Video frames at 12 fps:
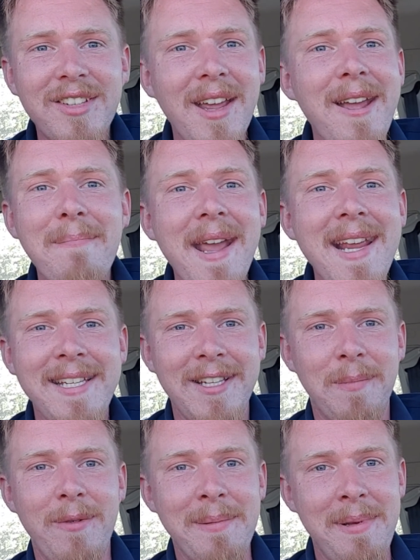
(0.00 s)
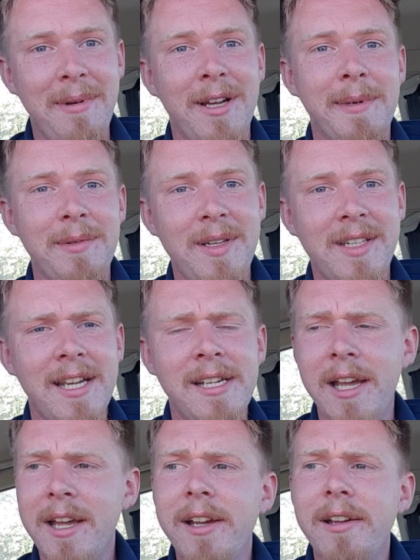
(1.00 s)
amazes me when people come up to you and
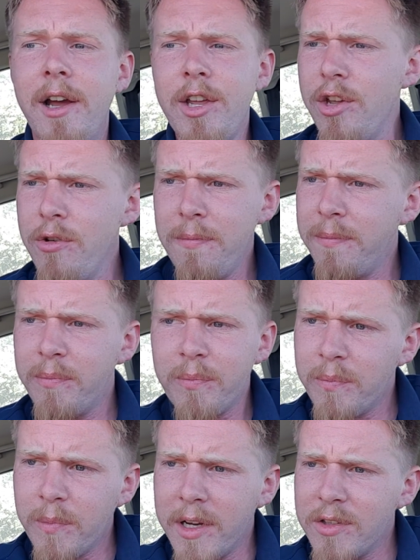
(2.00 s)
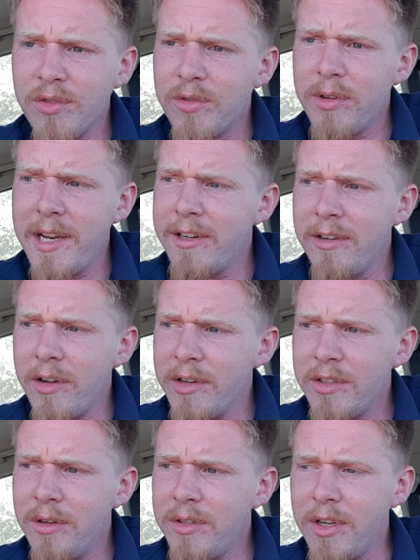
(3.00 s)
say, "Are you like Tornado
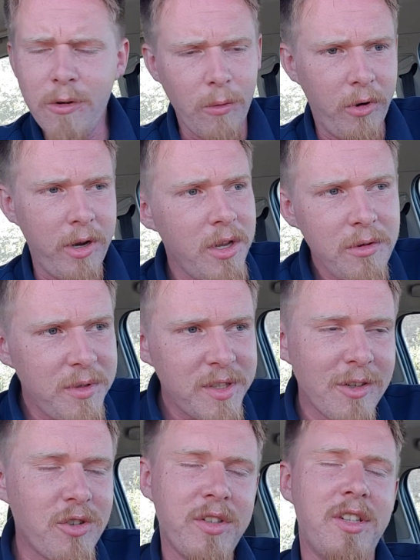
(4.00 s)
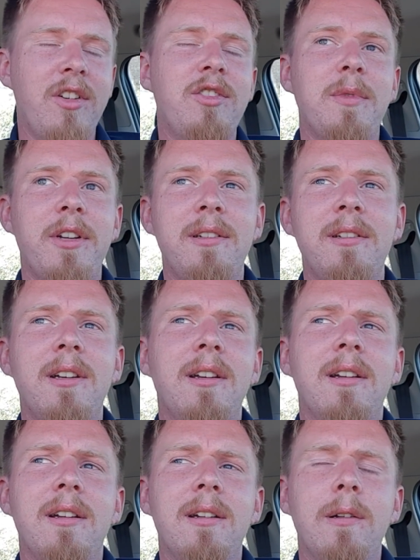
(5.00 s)
922, or are you such and such?" I'm like,
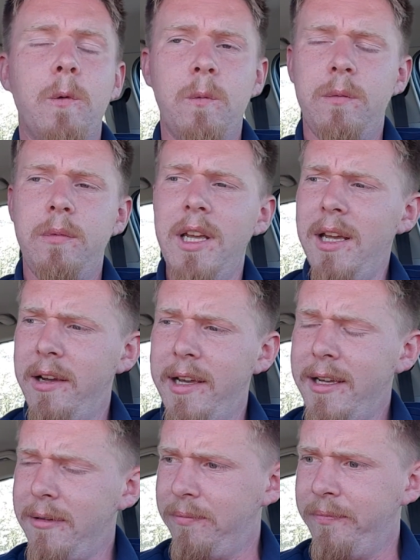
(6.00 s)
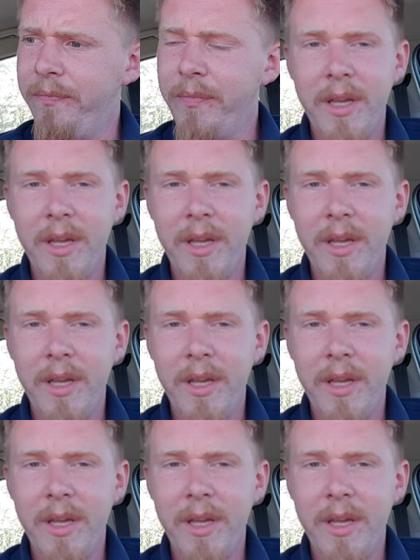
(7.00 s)
"Yeah, I am."